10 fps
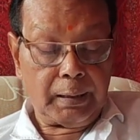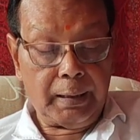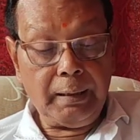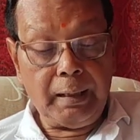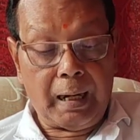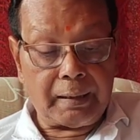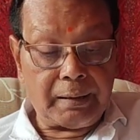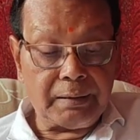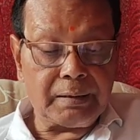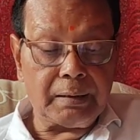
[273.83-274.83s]
In
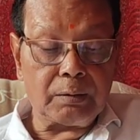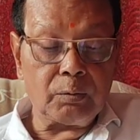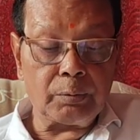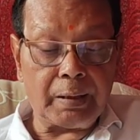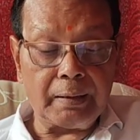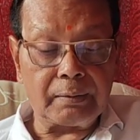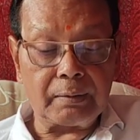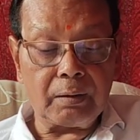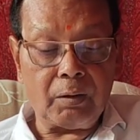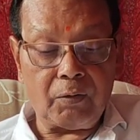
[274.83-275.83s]
addition to
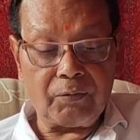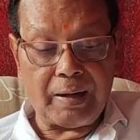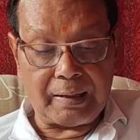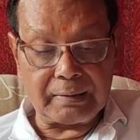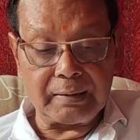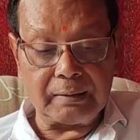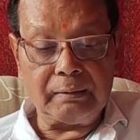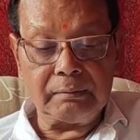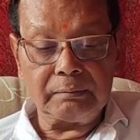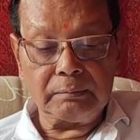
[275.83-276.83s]
death of
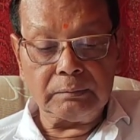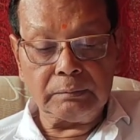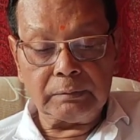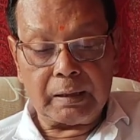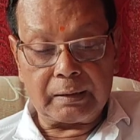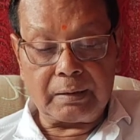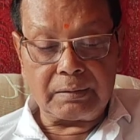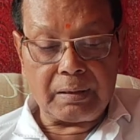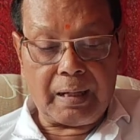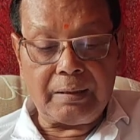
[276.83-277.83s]
action, at the
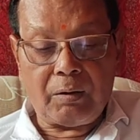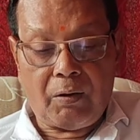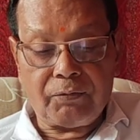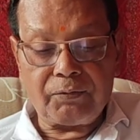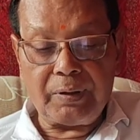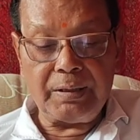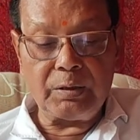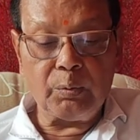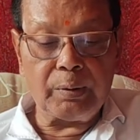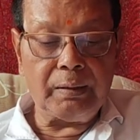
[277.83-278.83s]
site of
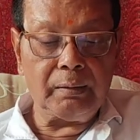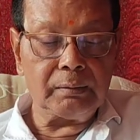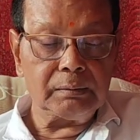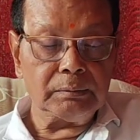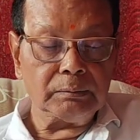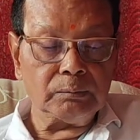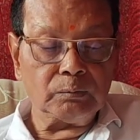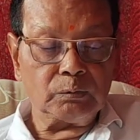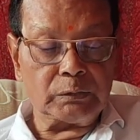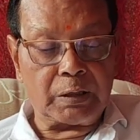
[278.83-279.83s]
injury,
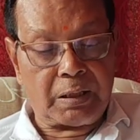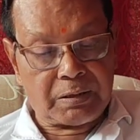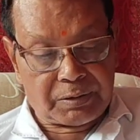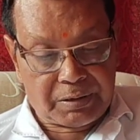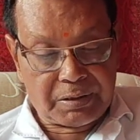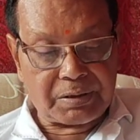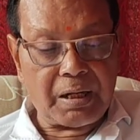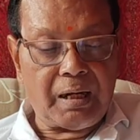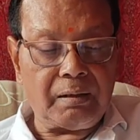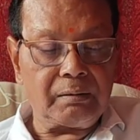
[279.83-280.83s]

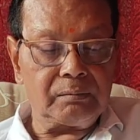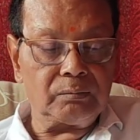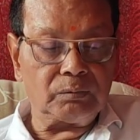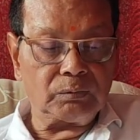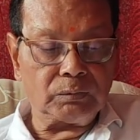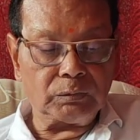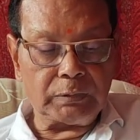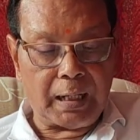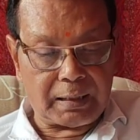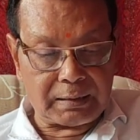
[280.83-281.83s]
distal
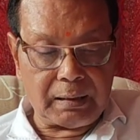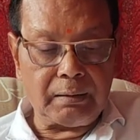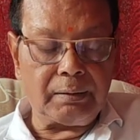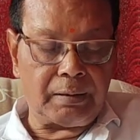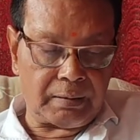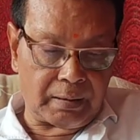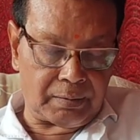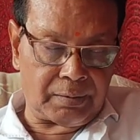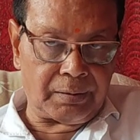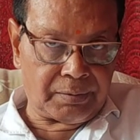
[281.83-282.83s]
axon
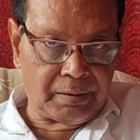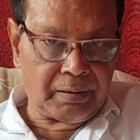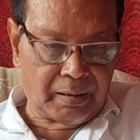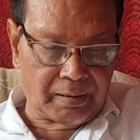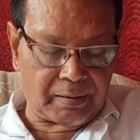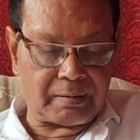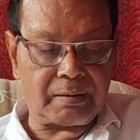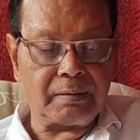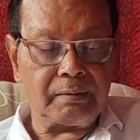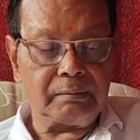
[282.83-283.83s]
degenerates.